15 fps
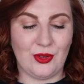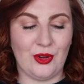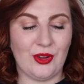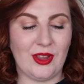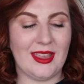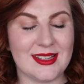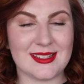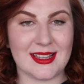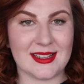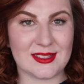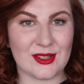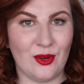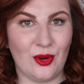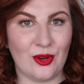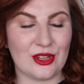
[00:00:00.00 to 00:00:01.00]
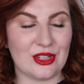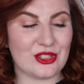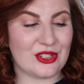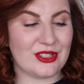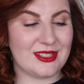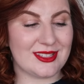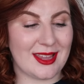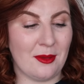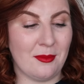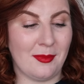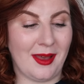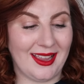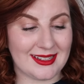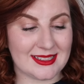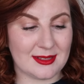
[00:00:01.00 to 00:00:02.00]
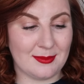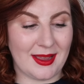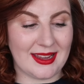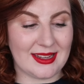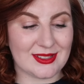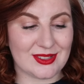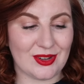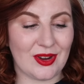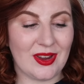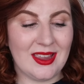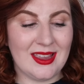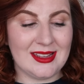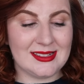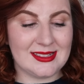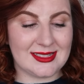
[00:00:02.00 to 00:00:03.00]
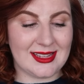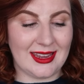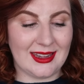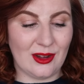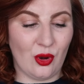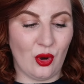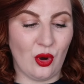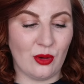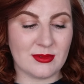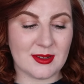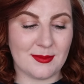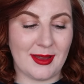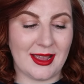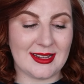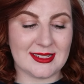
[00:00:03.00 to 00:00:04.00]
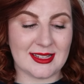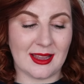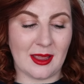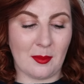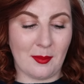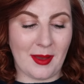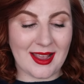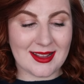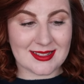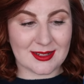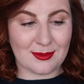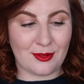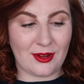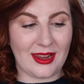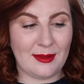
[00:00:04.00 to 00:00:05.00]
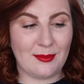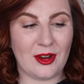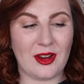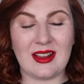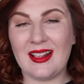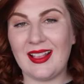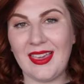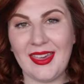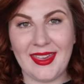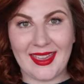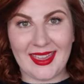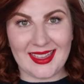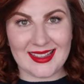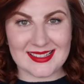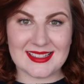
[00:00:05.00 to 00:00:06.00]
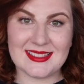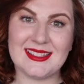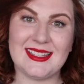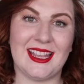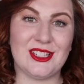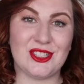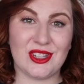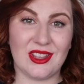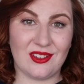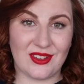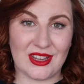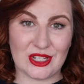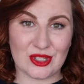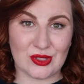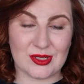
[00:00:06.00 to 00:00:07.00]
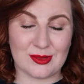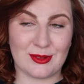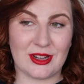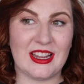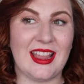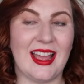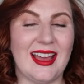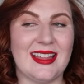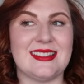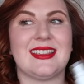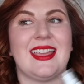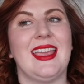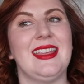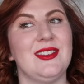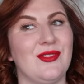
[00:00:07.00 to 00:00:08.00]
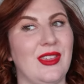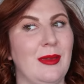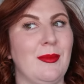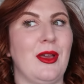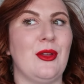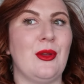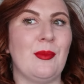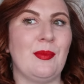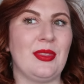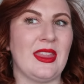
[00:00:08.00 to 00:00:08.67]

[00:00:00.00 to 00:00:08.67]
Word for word: long is this Origins Maskimizer Skin Optimizing Mask Primer. It's essentially a facial spray and it kind of came out